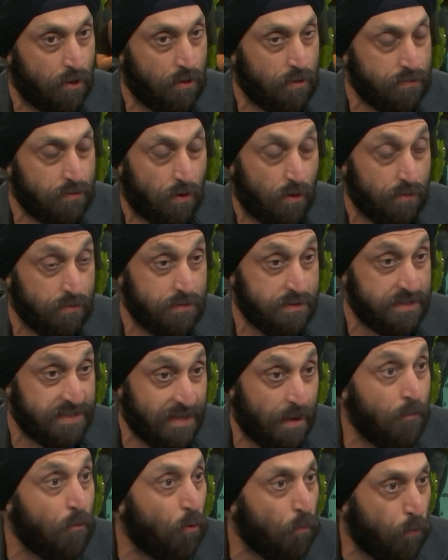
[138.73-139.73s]
uh,
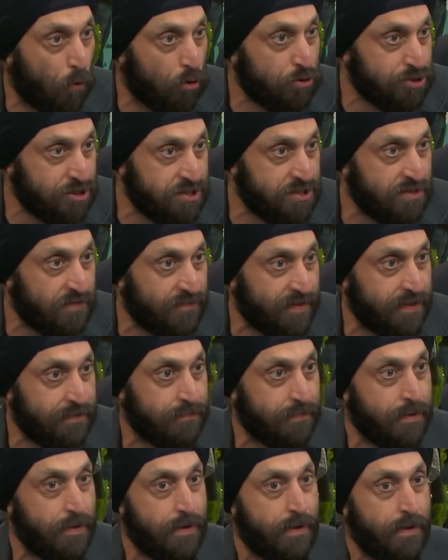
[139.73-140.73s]
some portions of it.
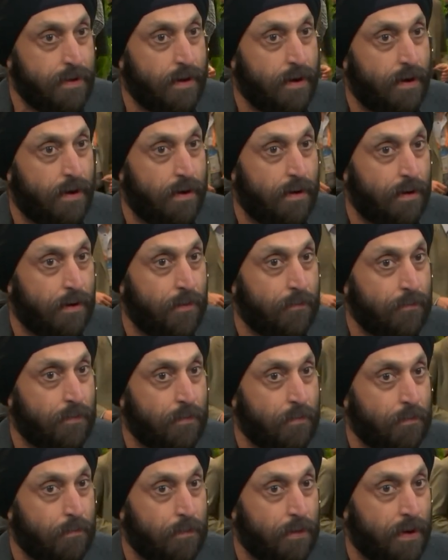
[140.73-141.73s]
Um,
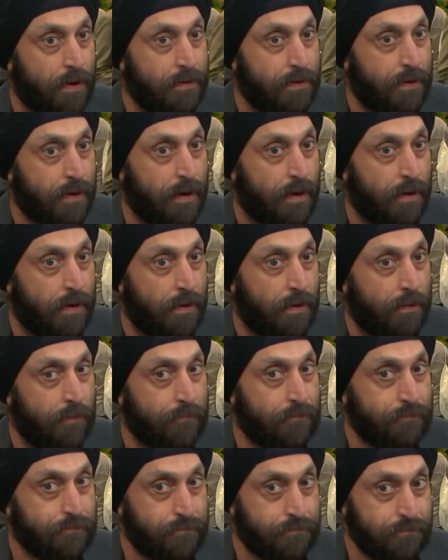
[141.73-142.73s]
but
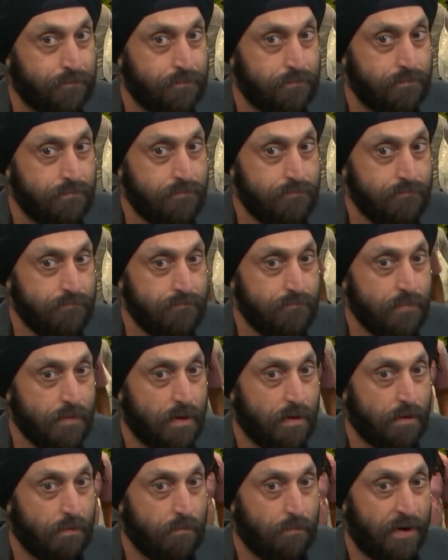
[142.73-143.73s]
um,
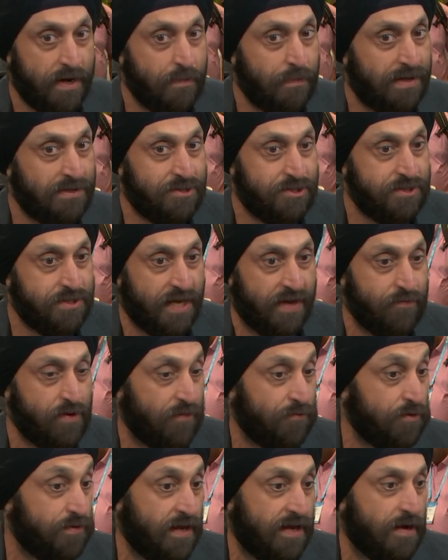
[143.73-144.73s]
pretty much, Dave, you
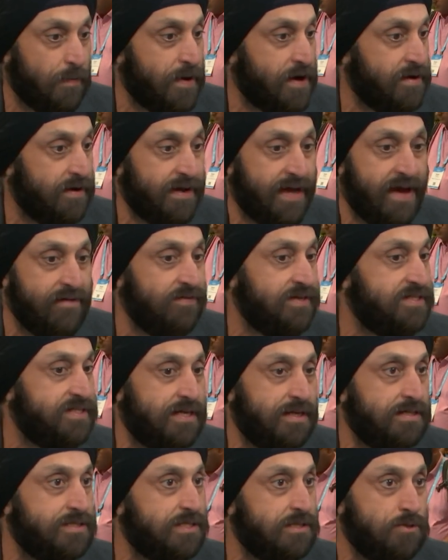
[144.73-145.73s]
have to think about it. Every
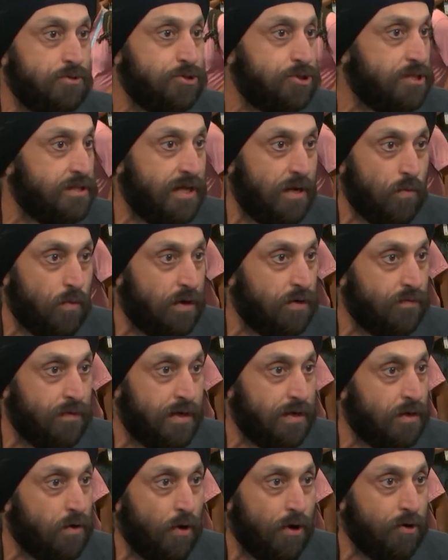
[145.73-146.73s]
single solution that
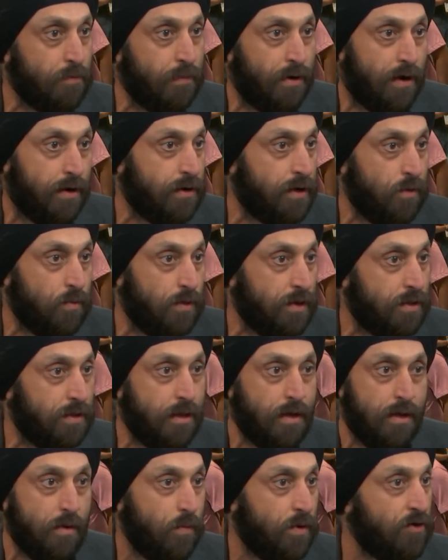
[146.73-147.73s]
we're going to market with,
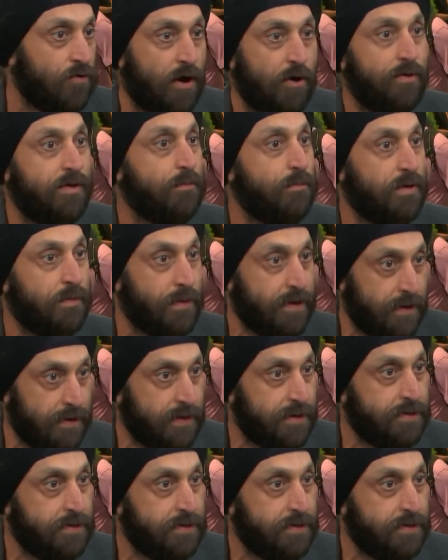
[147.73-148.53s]
we try to implement it